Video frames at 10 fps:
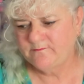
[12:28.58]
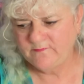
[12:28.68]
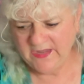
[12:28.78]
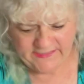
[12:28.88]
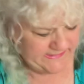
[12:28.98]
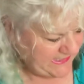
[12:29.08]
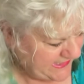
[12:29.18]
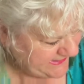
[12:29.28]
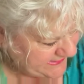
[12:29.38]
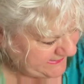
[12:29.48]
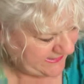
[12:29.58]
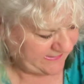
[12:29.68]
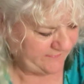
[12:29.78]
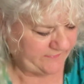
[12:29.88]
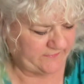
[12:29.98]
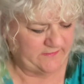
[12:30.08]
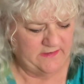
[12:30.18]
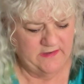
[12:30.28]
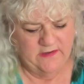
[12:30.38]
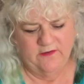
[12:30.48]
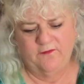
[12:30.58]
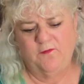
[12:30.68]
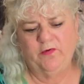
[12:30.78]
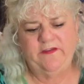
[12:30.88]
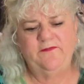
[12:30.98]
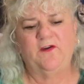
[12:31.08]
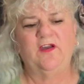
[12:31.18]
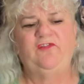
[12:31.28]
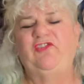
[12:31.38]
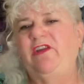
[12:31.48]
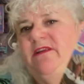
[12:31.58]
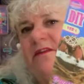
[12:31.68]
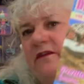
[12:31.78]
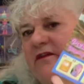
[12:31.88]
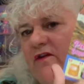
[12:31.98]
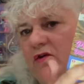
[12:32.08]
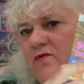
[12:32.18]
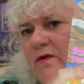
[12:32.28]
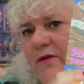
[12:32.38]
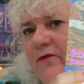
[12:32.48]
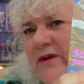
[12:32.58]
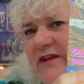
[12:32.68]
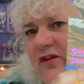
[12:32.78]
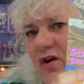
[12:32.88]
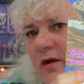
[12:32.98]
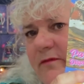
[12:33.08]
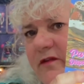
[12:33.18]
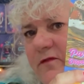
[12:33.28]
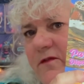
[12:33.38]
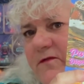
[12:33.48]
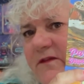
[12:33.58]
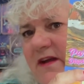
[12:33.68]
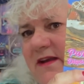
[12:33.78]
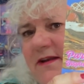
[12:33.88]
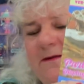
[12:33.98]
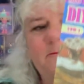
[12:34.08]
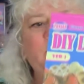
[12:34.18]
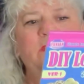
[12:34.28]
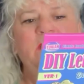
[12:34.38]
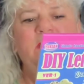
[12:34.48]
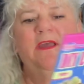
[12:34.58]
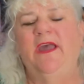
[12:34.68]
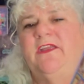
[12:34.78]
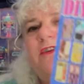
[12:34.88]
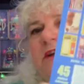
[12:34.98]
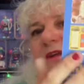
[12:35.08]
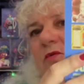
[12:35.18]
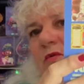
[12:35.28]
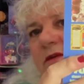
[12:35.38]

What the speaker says: And again, it has 45 sheets, so 3 times 15. And you get all